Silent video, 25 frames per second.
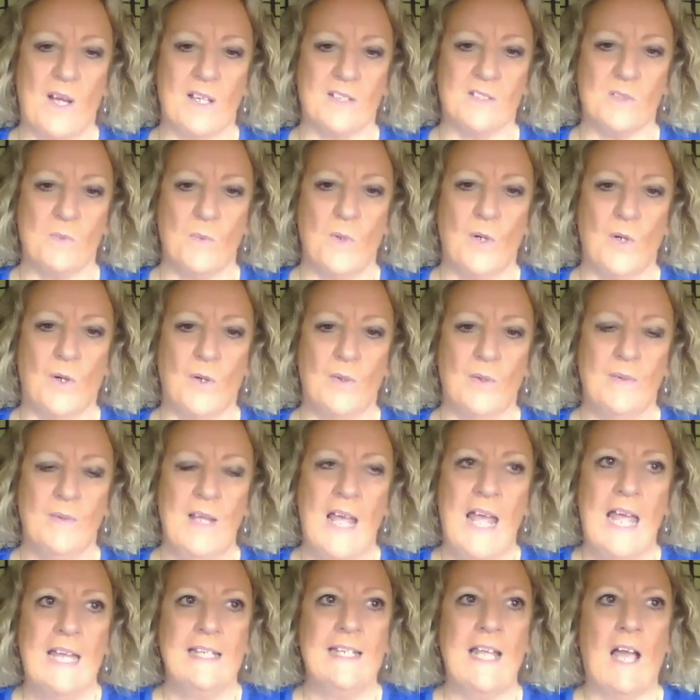as well.
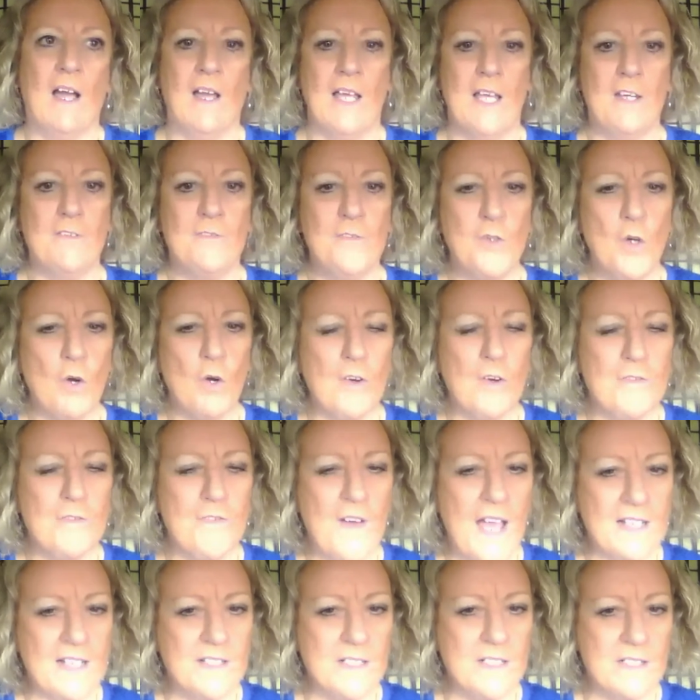Now, if you're a
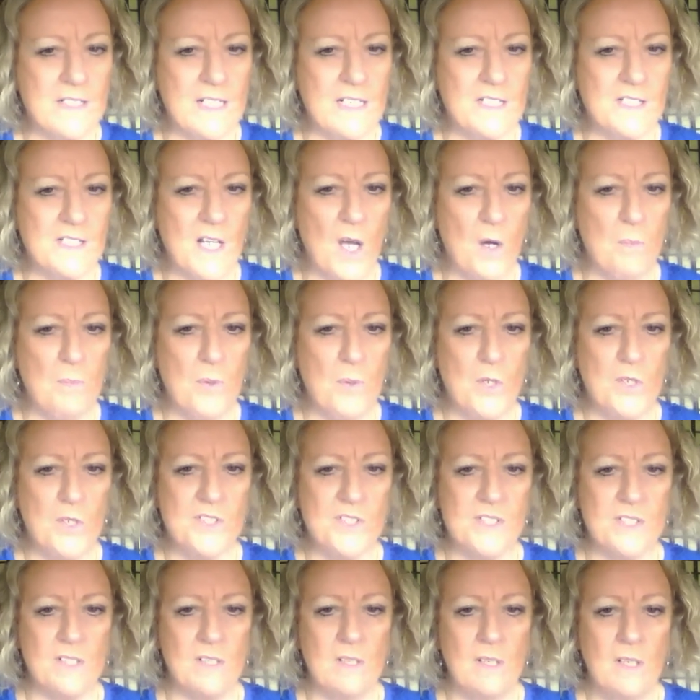fact and detail
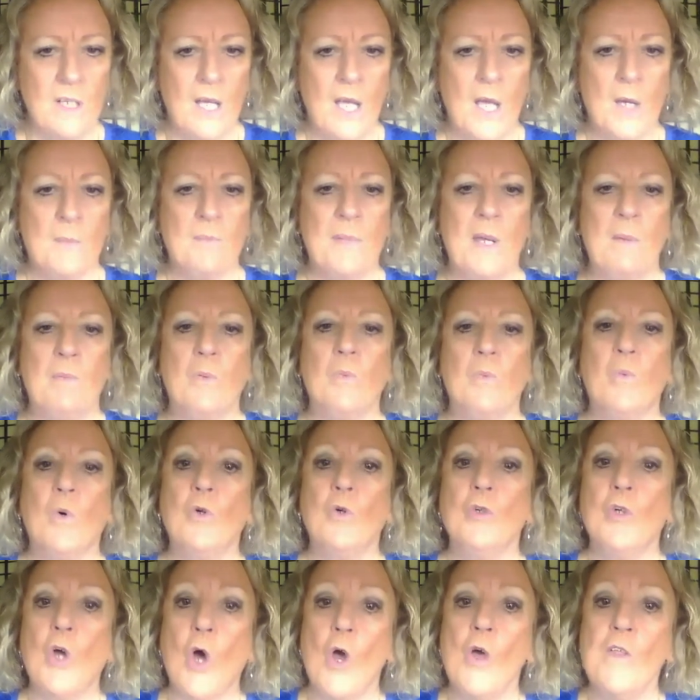person, people will
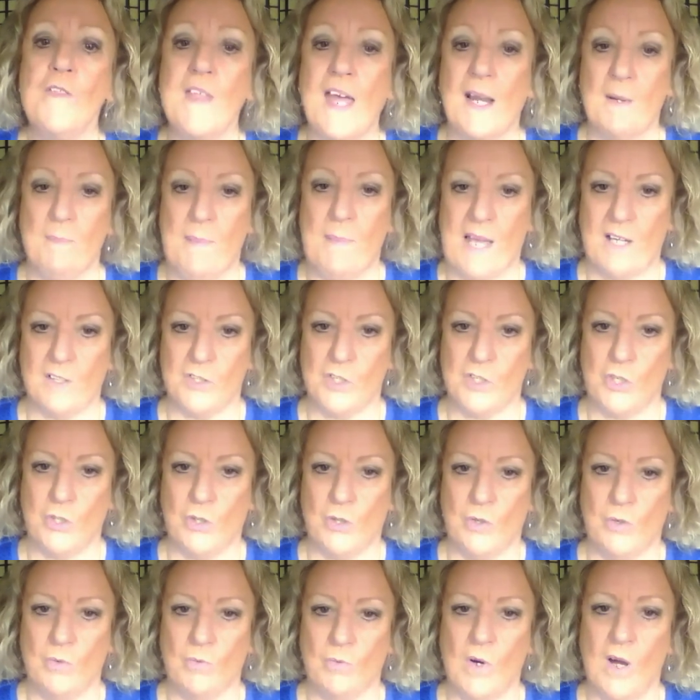know that about
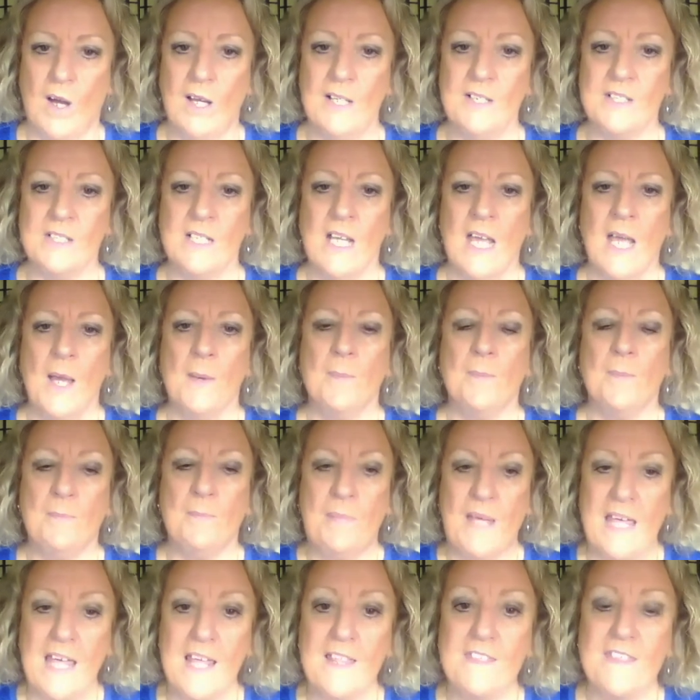you, right?
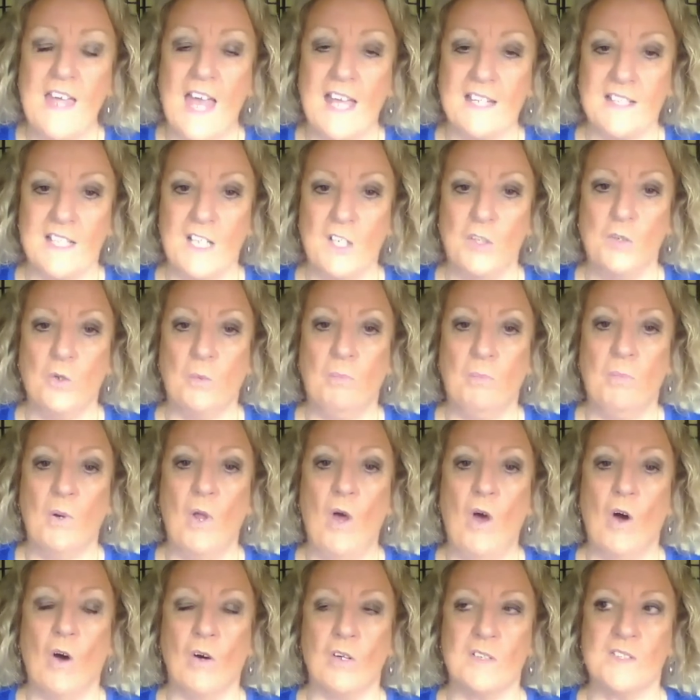Be that in your
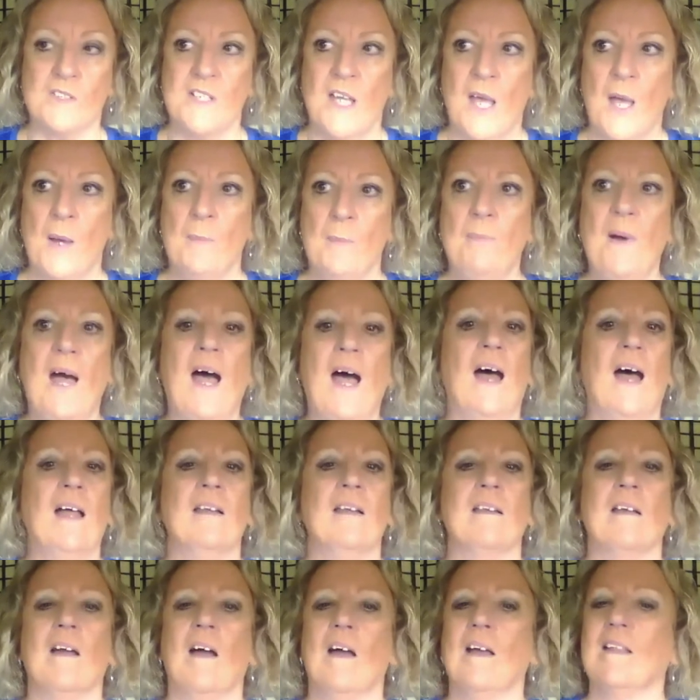blogs, but
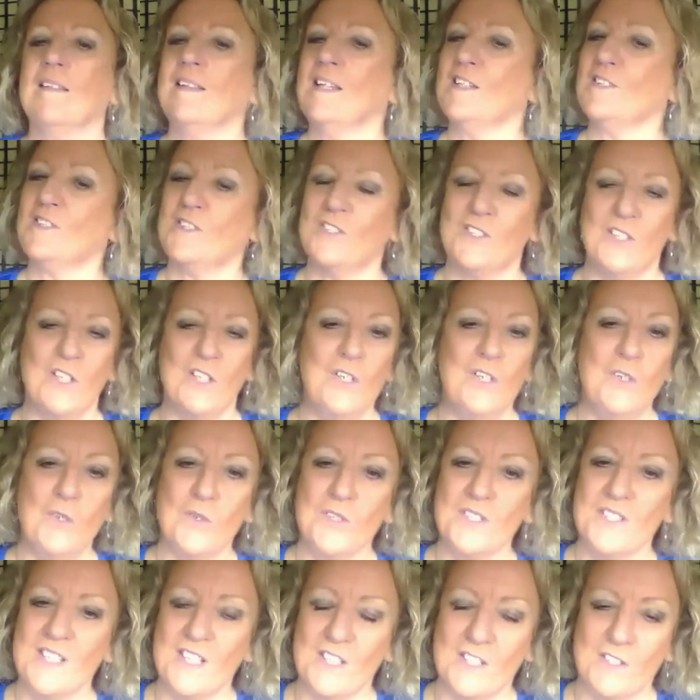there's still your
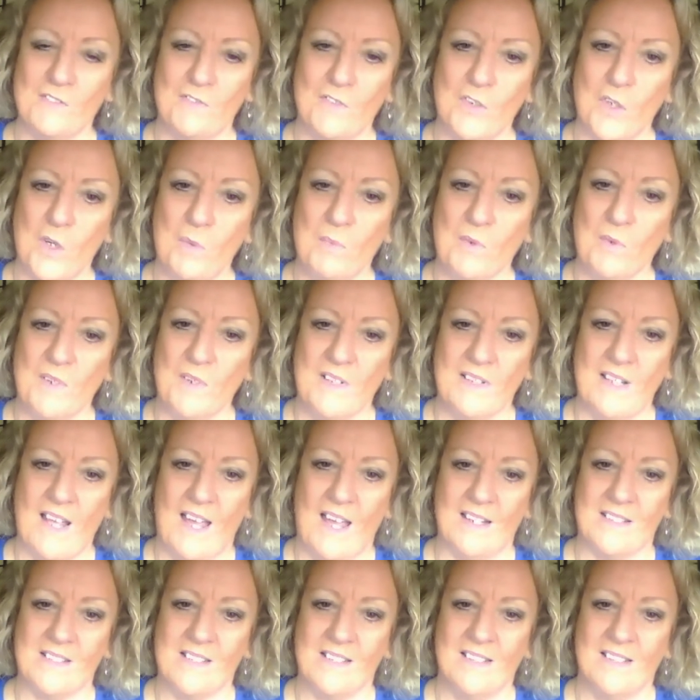sense of humour in that.